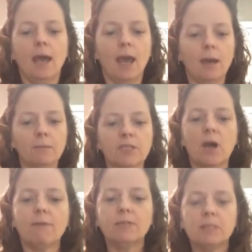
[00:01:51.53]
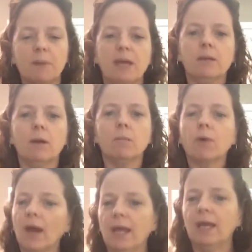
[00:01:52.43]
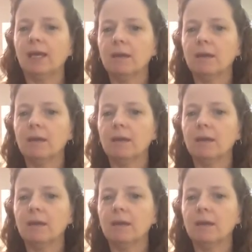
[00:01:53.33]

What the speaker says: and was often spent praying